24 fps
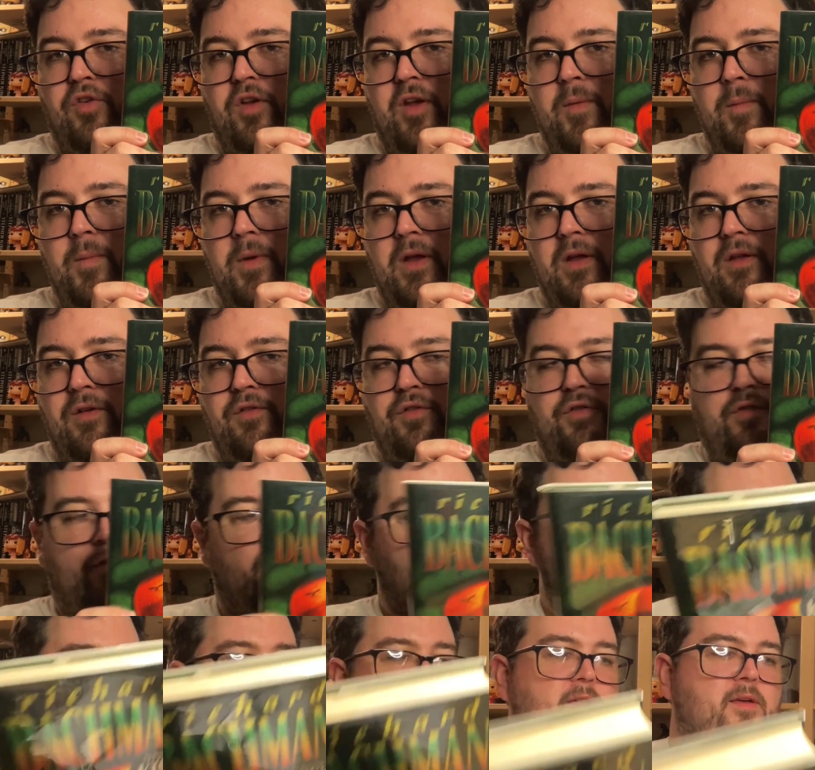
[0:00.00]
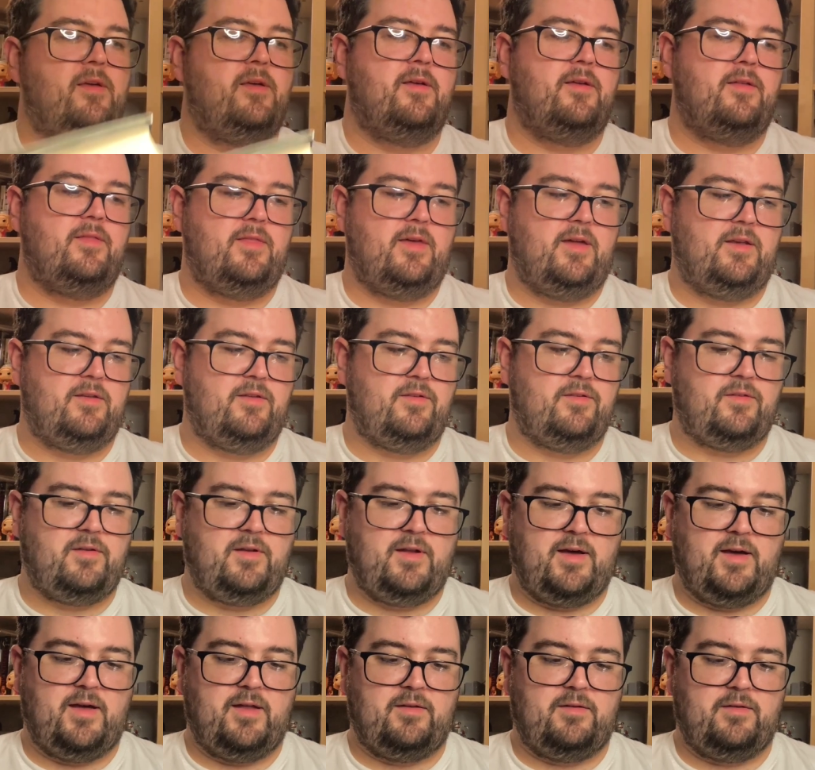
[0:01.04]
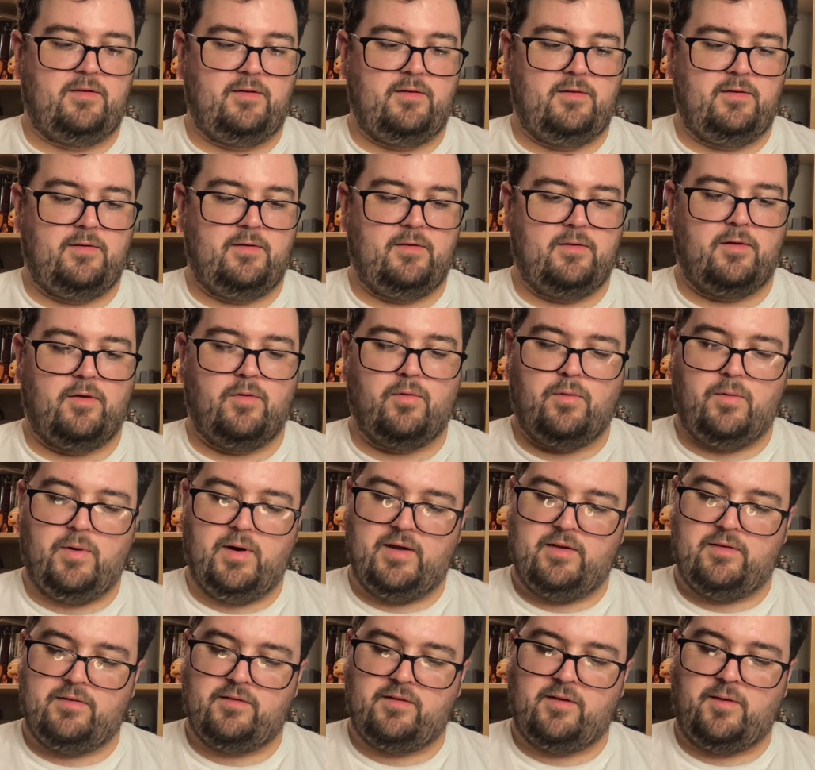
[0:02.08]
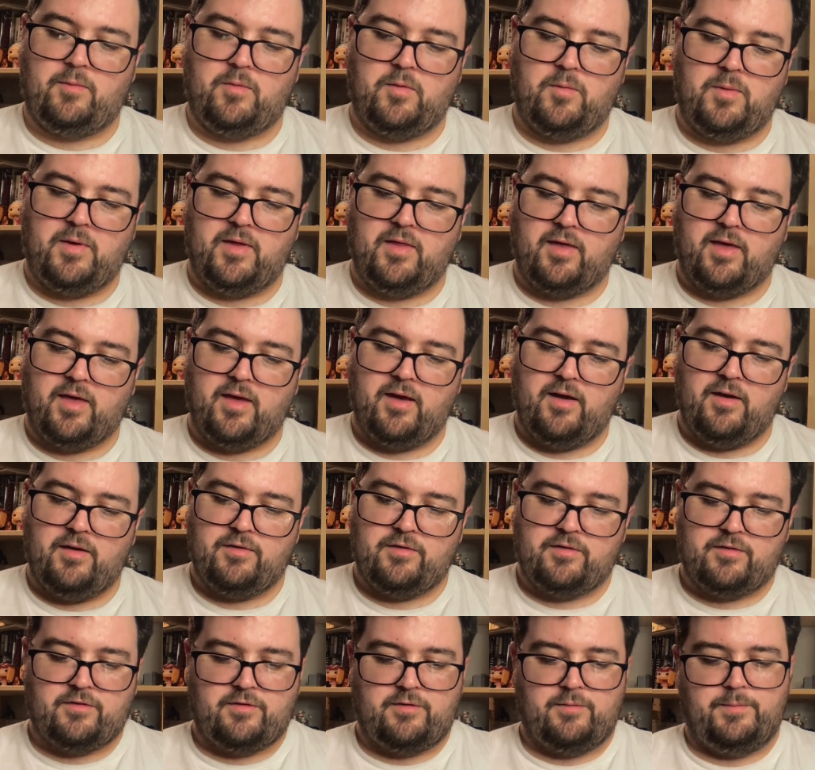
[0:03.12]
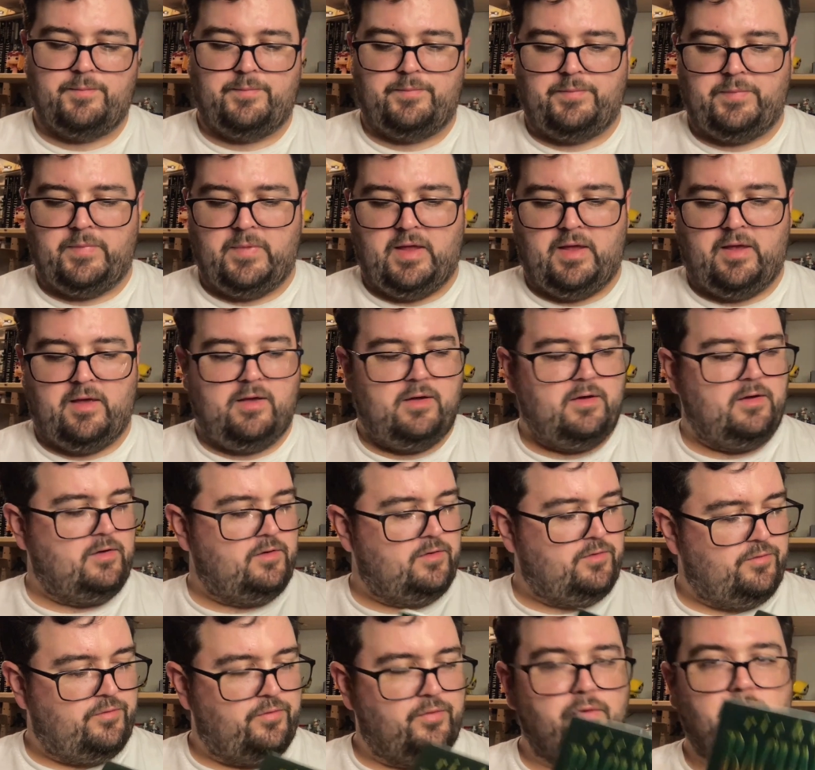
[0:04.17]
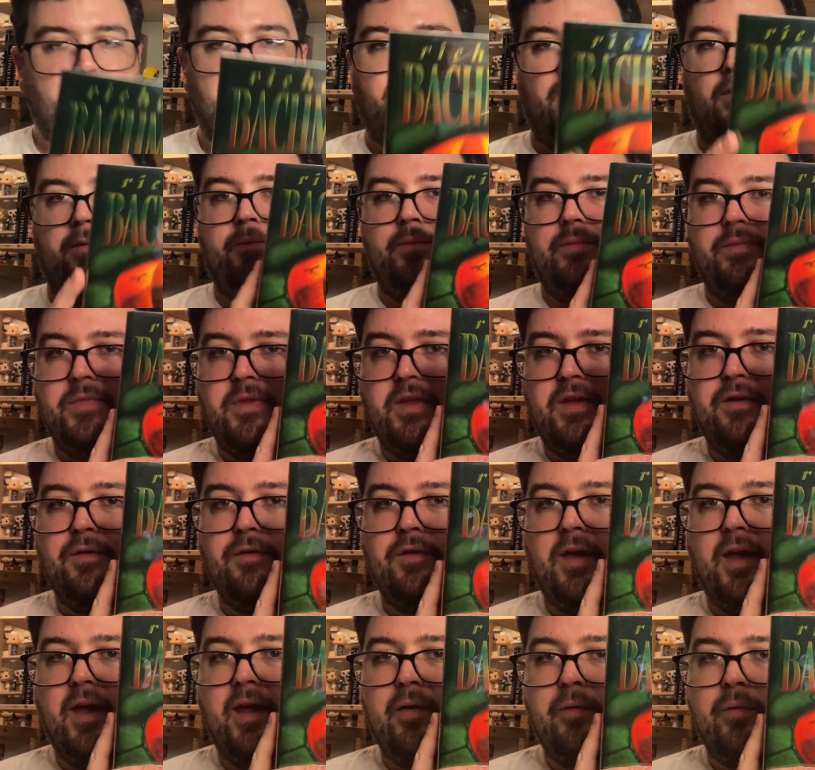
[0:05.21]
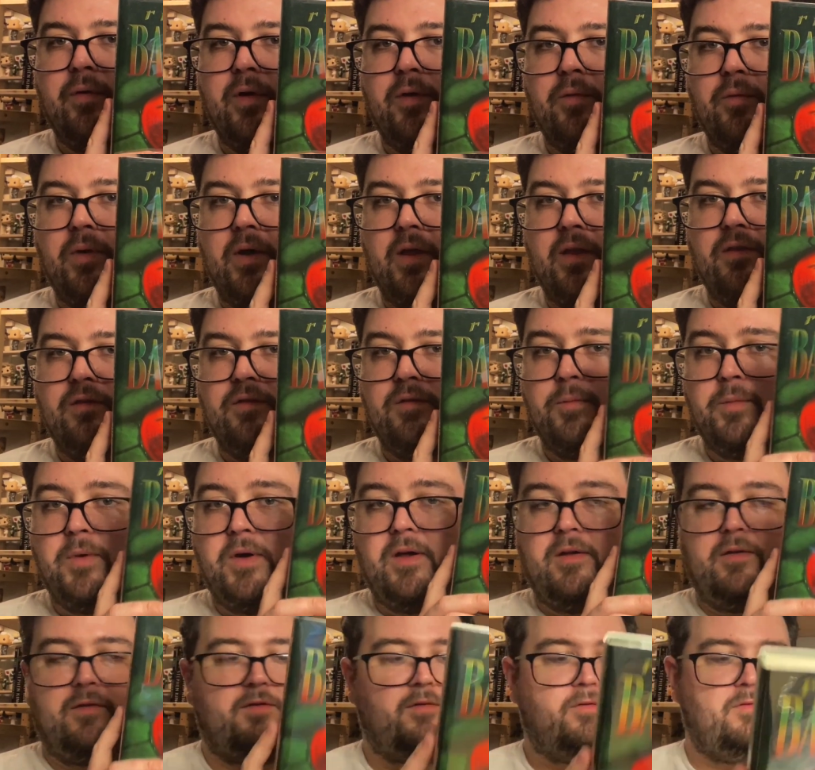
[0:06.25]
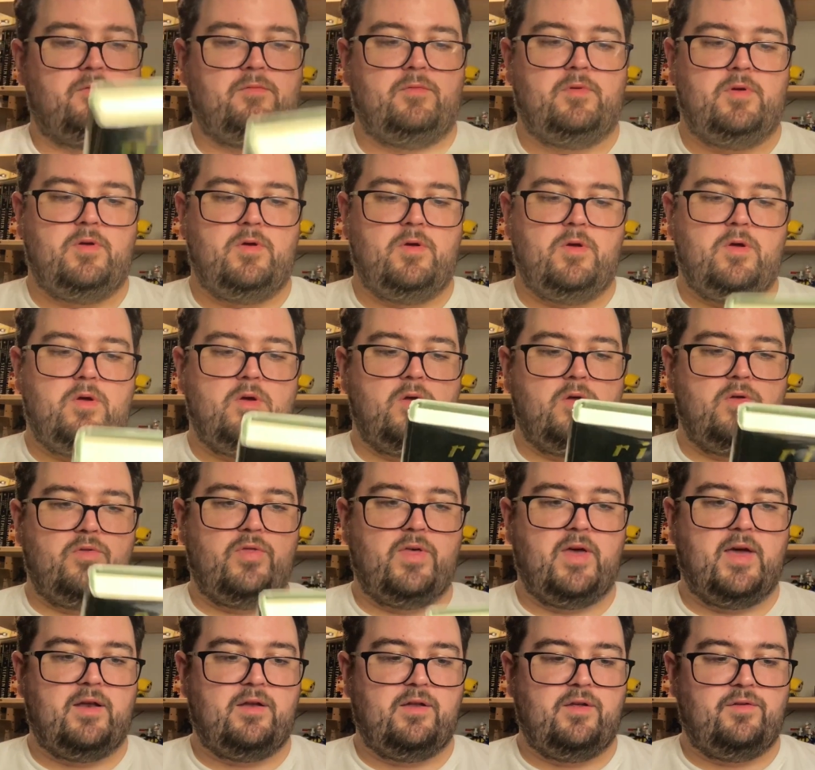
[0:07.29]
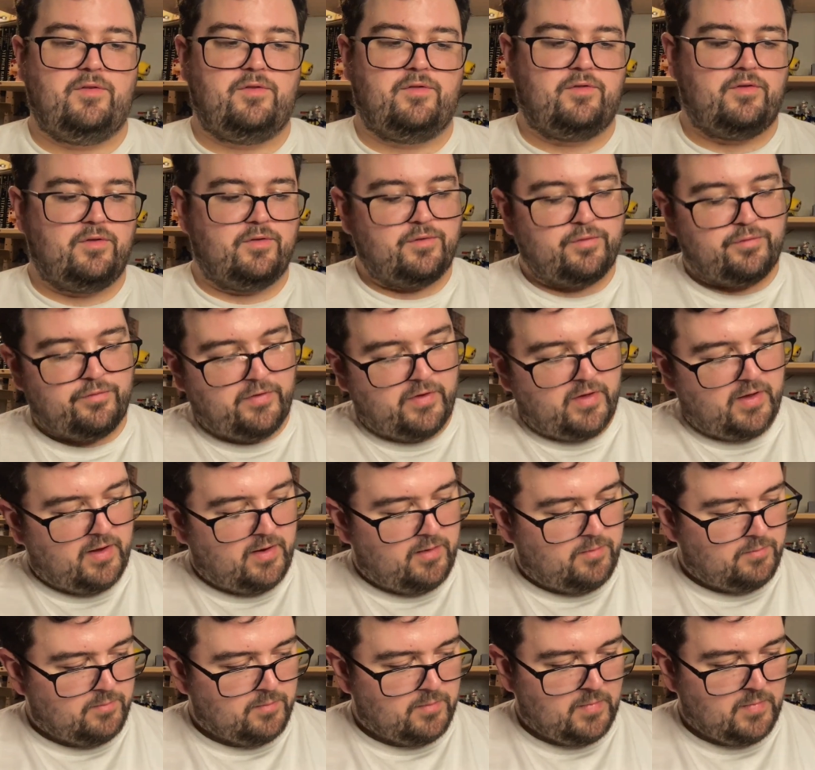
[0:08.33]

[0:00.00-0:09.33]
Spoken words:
image. That does not quite seem to be the case for the UK ones, but that is just fine.